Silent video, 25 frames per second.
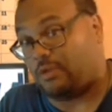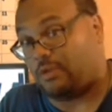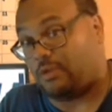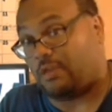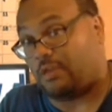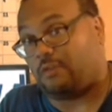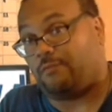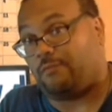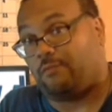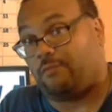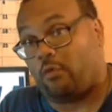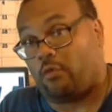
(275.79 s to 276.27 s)

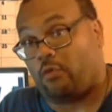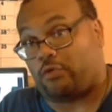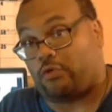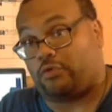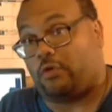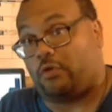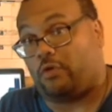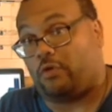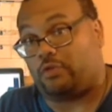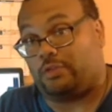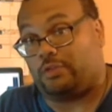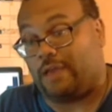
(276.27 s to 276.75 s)
That's four
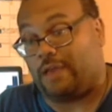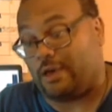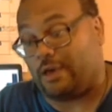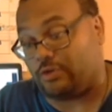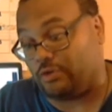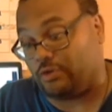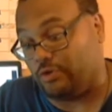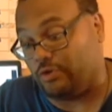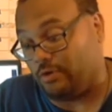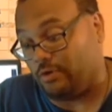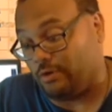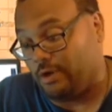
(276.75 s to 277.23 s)
starts
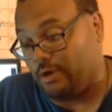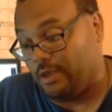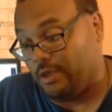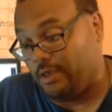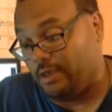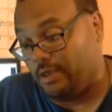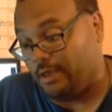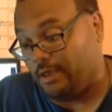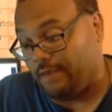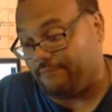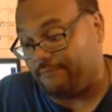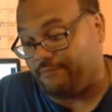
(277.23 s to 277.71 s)
last year
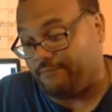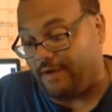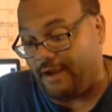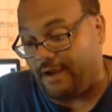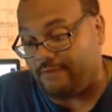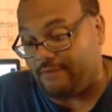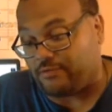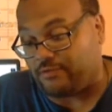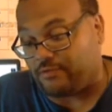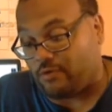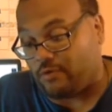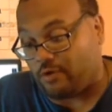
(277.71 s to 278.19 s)
and
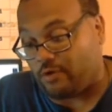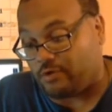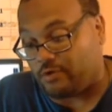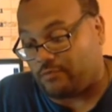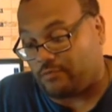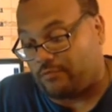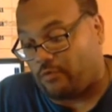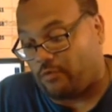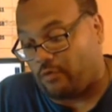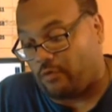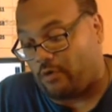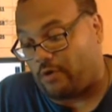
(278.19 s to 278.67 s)
five starts
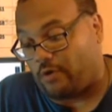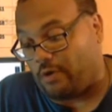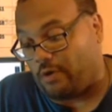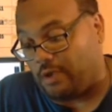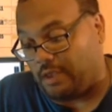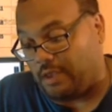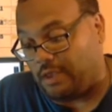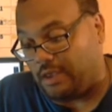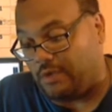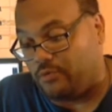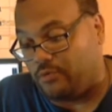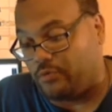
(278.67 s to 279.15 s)
for
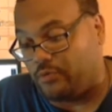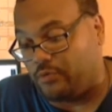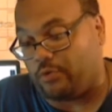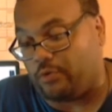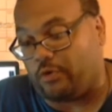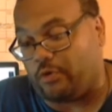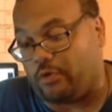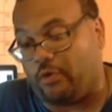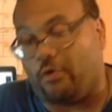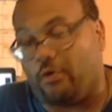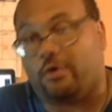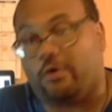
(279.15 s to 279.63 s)
Andrew
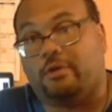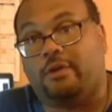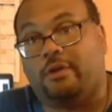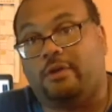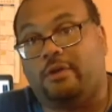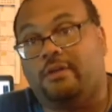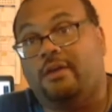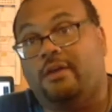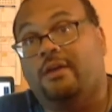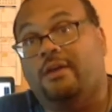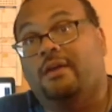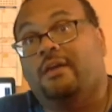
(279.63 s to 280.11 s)

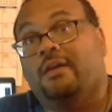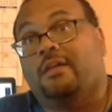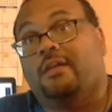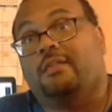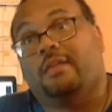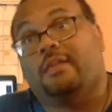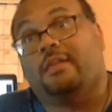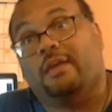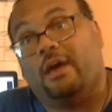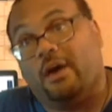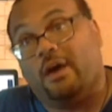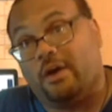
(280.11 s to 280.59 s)
Kirkland,
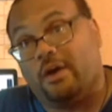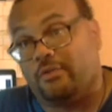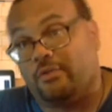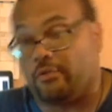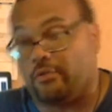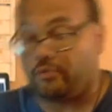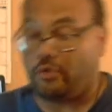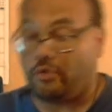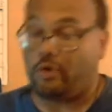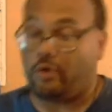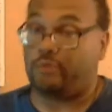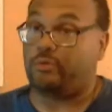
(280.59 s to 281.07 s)
the other
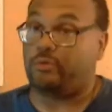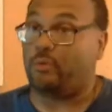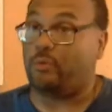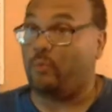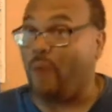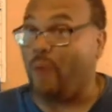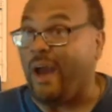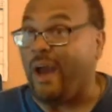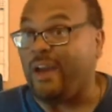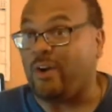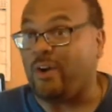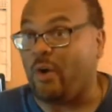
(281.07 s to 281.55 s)
guard, the
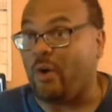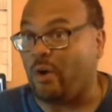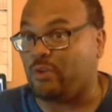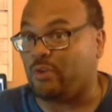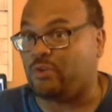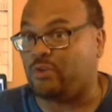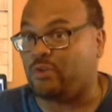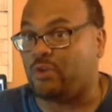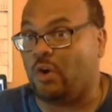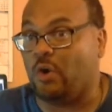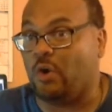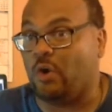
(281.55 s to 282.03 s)
right guard.
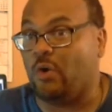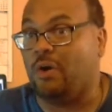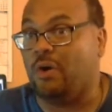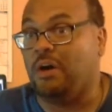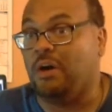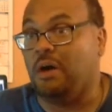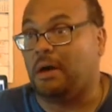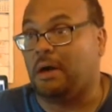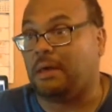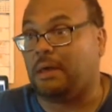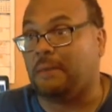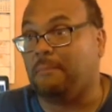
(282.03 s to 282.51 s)
So
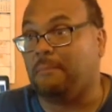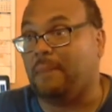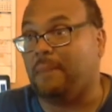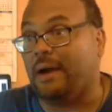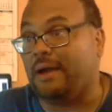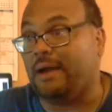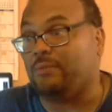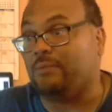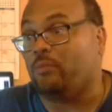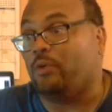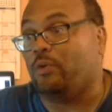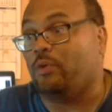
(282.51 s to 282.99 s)
a
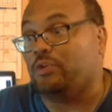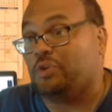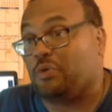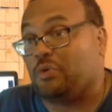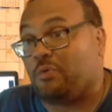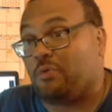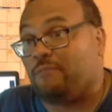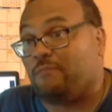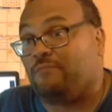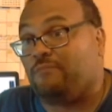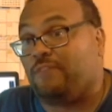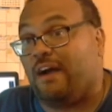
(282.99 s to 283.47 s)
combined
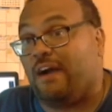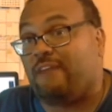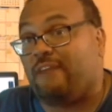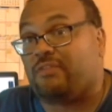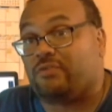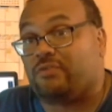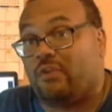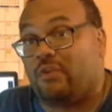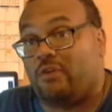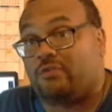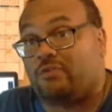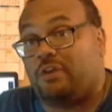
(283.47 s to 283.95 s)
105
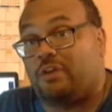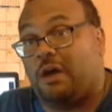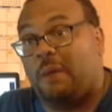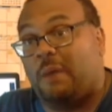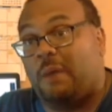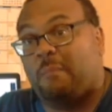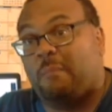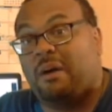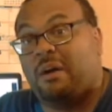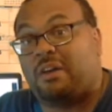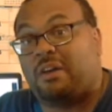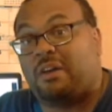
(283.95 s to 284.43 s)
starts
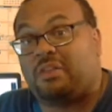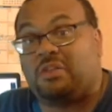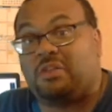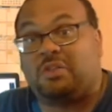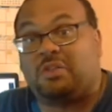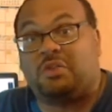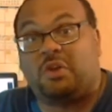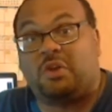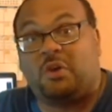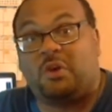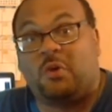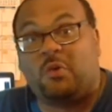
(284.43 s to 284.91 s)

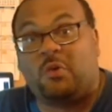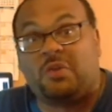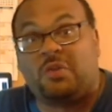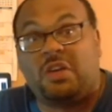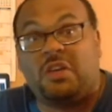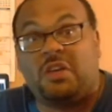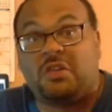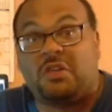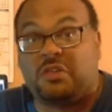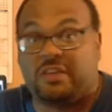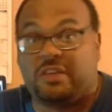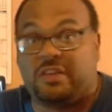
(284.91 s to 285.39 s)
amongst those
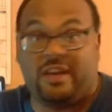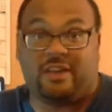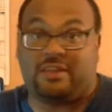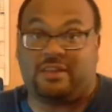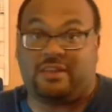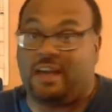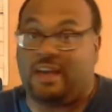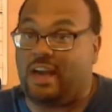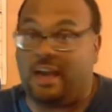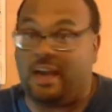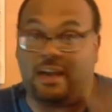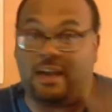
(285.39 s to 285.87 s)
six.
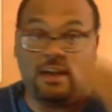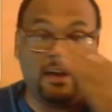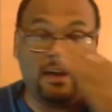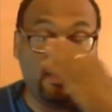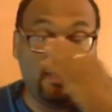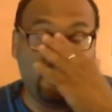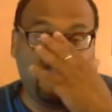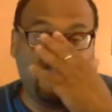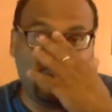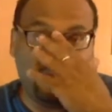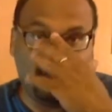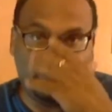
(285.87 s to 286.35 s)
Hey,
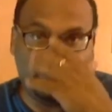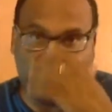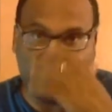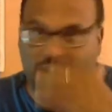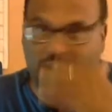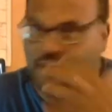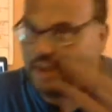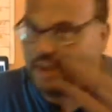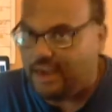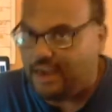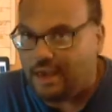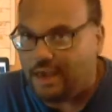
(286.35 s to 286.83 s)
you
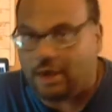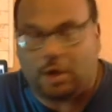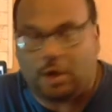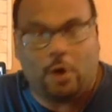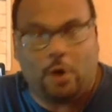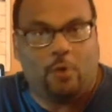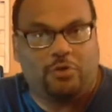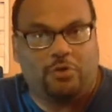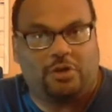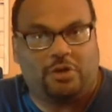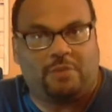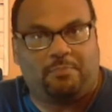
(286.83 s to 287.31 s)
can't
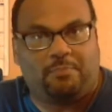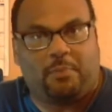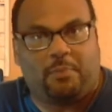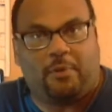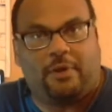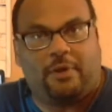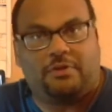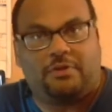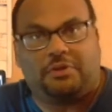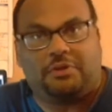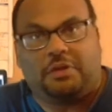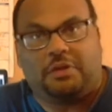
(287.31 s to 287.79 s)
coach
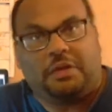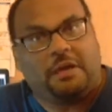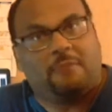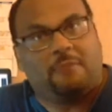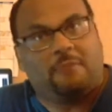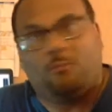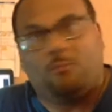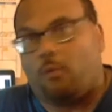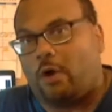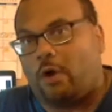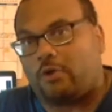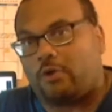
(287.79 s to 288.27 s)
experience,
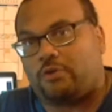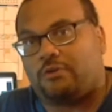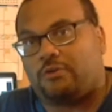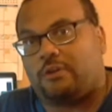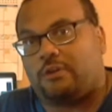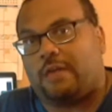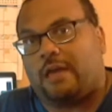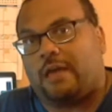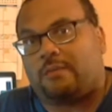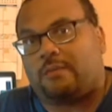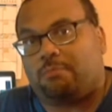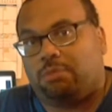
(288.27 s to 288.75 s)
and
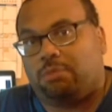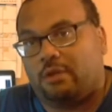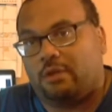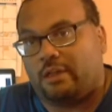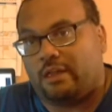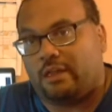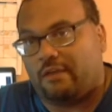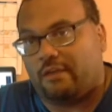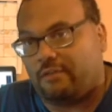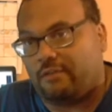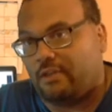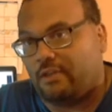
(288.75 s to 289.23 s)
Washington has
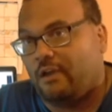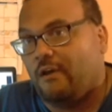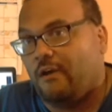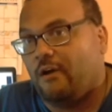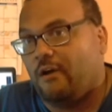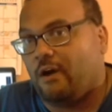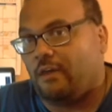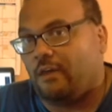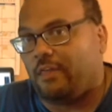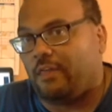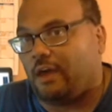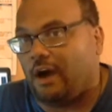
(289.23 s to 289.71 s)
plenty of it
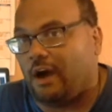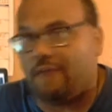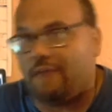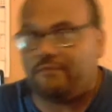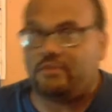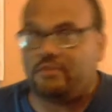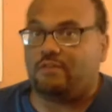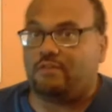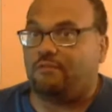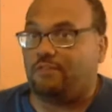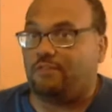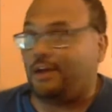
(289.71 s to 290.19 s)
on the
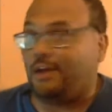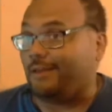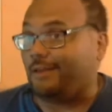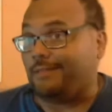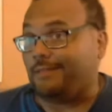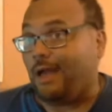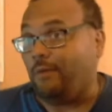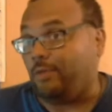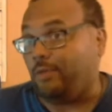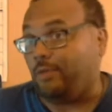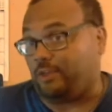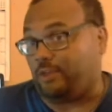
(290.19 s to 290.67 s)
offensive line.
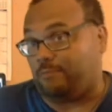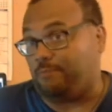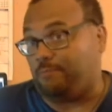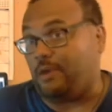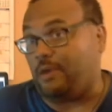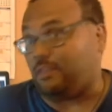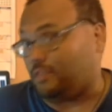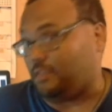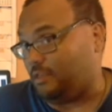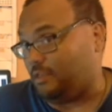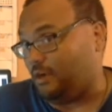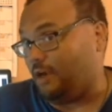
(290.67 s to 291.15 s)
I would
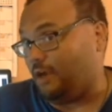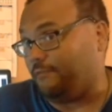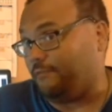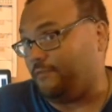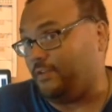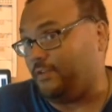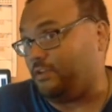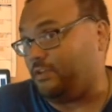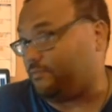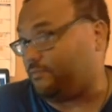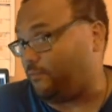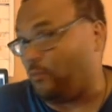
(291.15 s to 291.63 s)
expect the
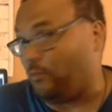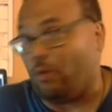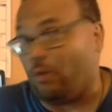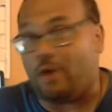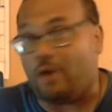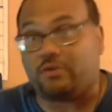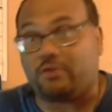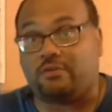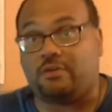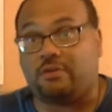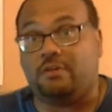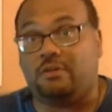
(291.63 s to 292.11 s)
offense for
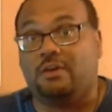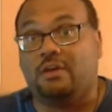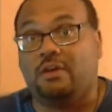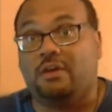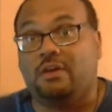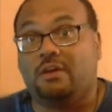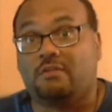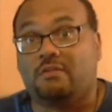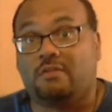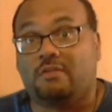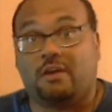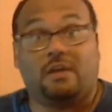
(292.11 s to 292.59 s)
Washington
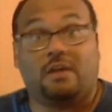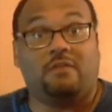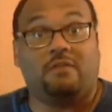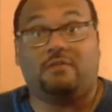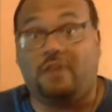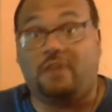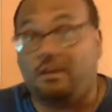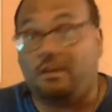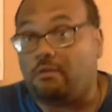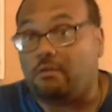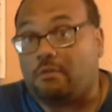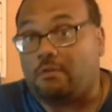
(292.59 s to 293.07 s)
to
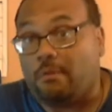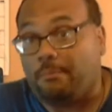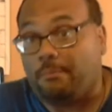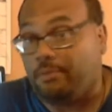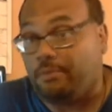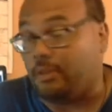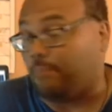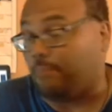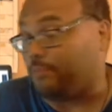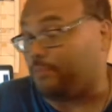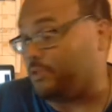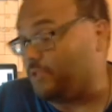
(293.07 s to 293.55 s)
continue to
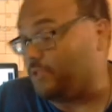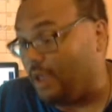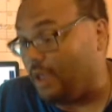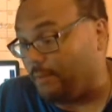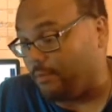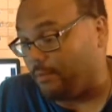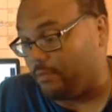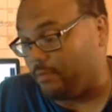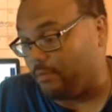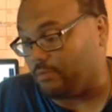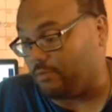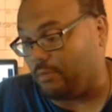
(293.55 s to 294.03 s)
put up the
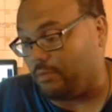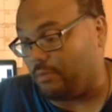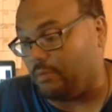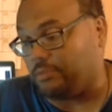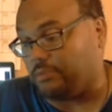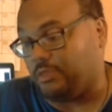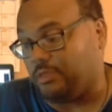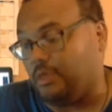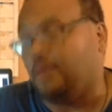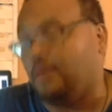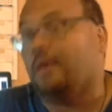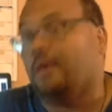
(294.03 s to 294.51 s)
numbers. I mean, with
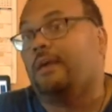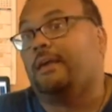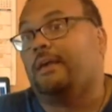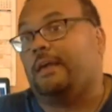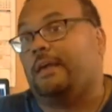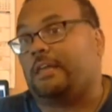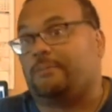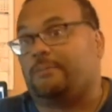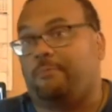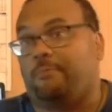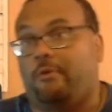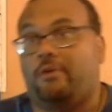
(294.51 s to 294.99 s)
the
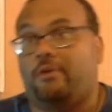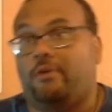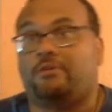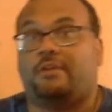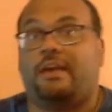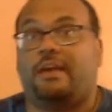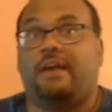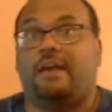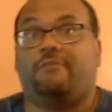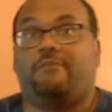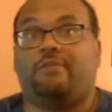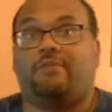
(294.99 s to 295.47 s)
experience
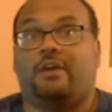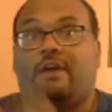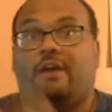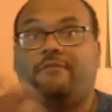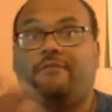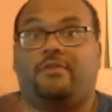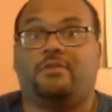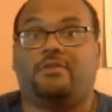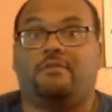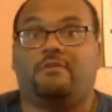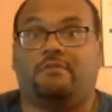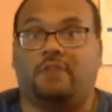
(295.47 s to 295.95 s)
they have on the
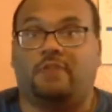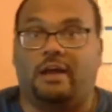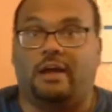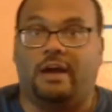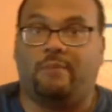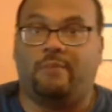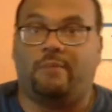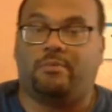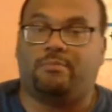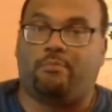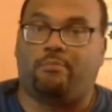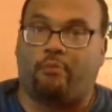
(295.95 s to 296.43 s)
offensive
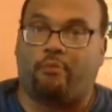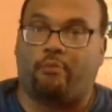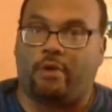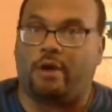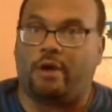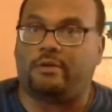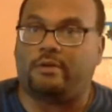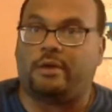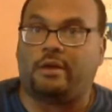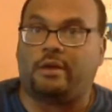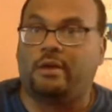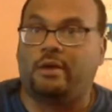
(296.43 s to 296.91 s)
line, with
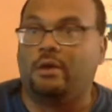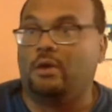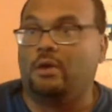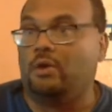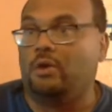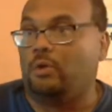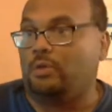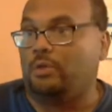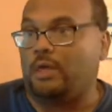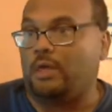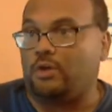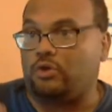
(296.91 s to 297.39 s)
Browning,
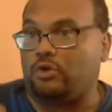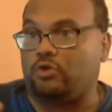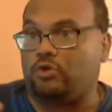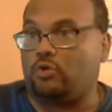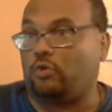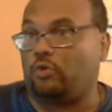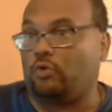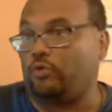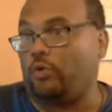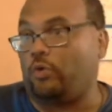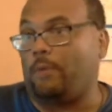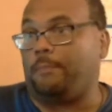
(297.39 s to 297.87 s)
that
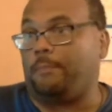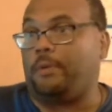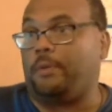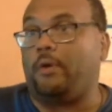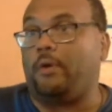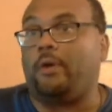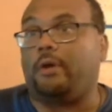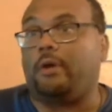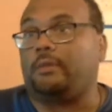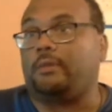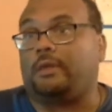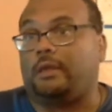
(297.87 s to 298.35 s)
shoulder
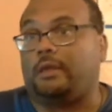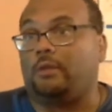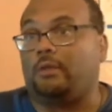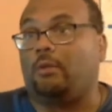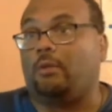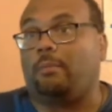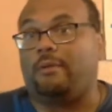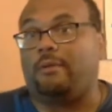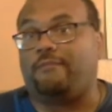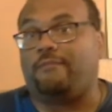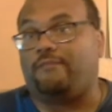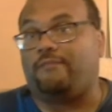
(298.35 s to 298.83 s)
appearing that it
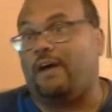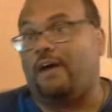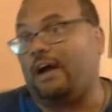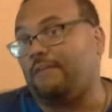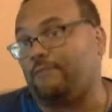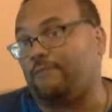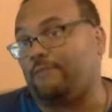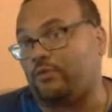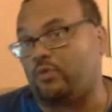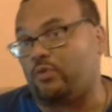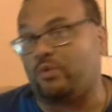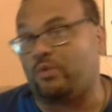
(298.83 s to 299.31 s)
will be
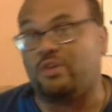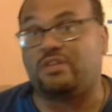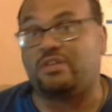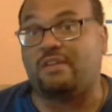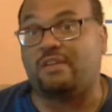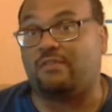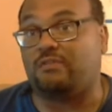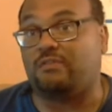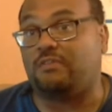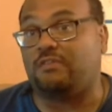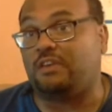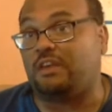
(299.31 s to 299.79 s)
fine for
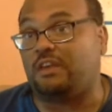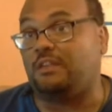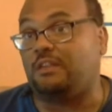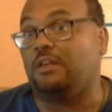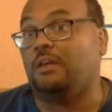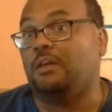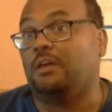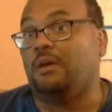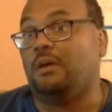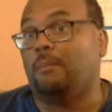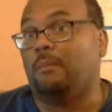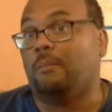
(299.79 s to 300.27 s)
2017,
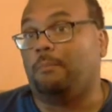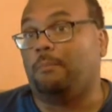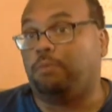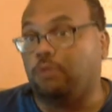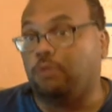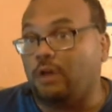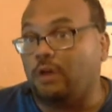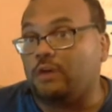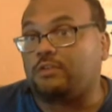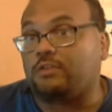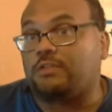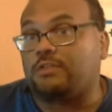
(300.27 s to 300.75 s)

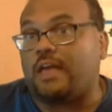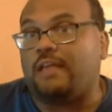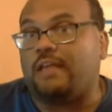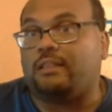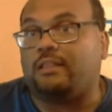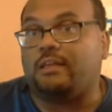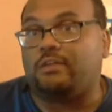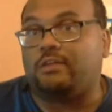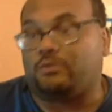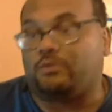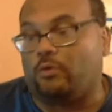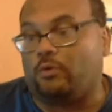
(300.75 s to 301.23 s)
plus
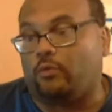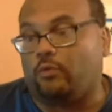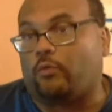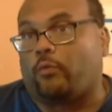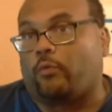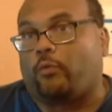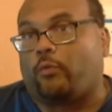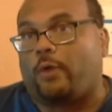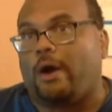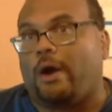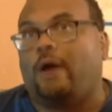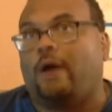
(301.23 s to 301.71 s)
that lethal
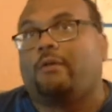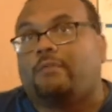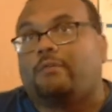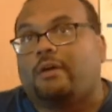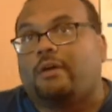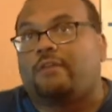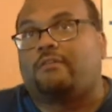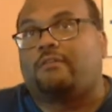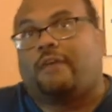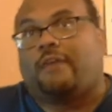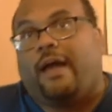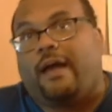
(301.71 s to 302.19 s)
ground
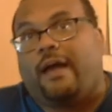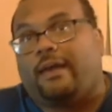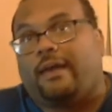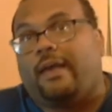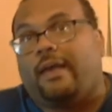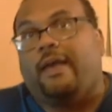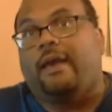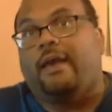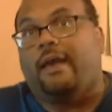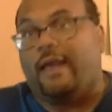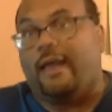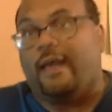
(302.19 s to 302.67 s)
attack
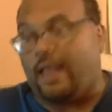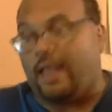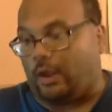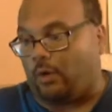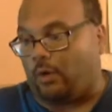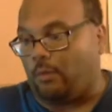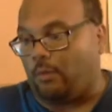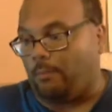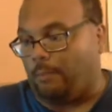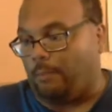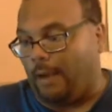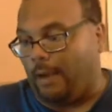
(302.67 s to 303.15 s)

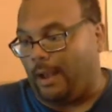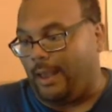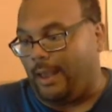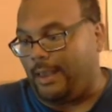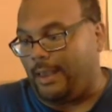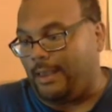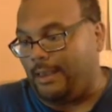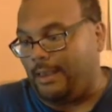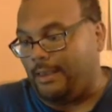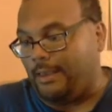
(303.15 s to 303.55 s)
anchored by